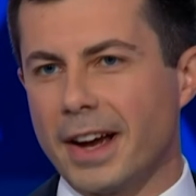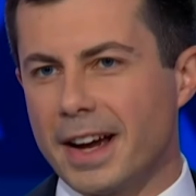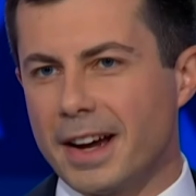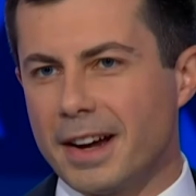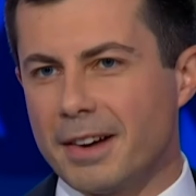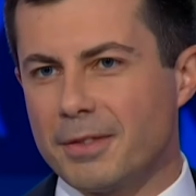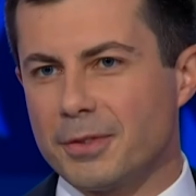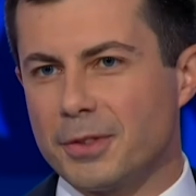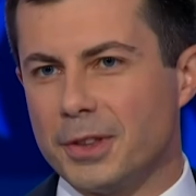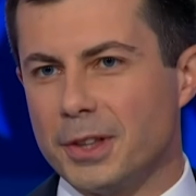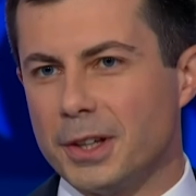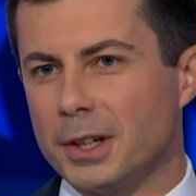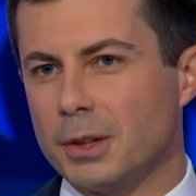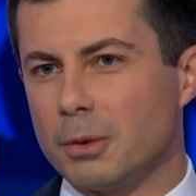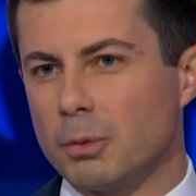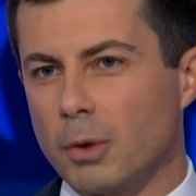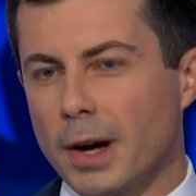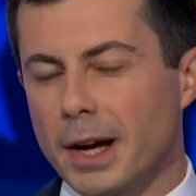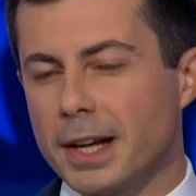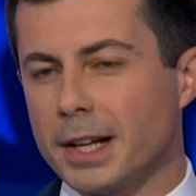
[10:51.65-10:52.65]
have the
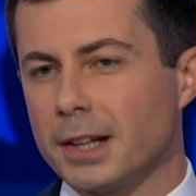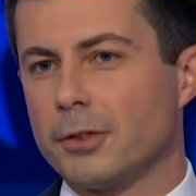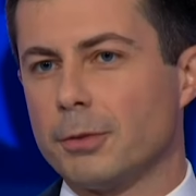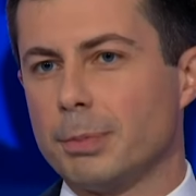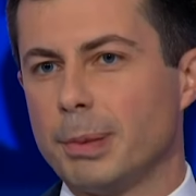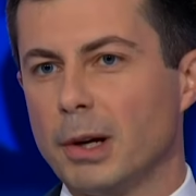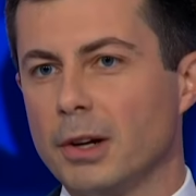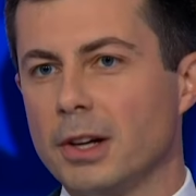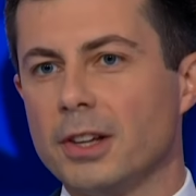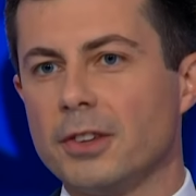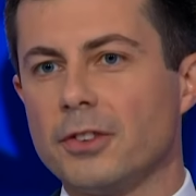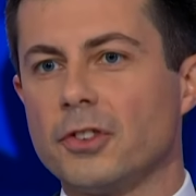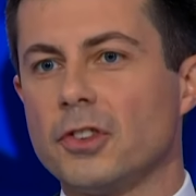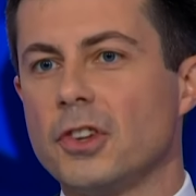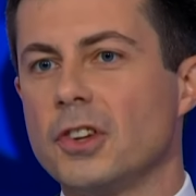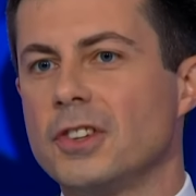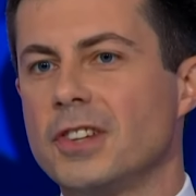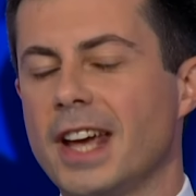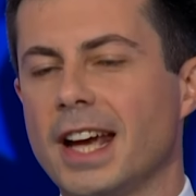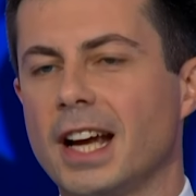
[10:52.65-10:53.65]
right experience
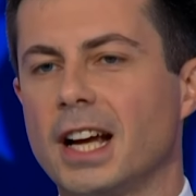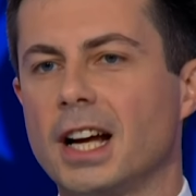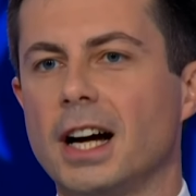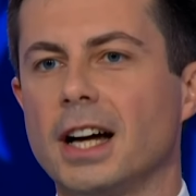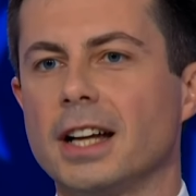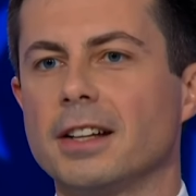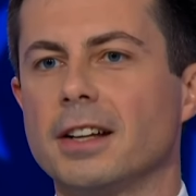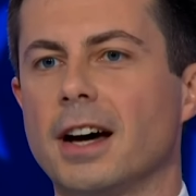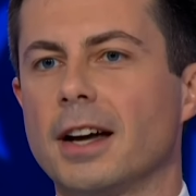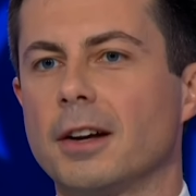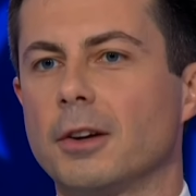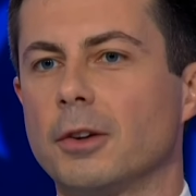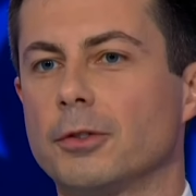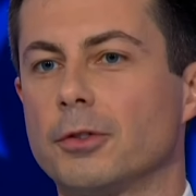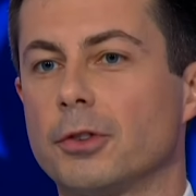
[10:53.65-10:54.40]
to take on Donald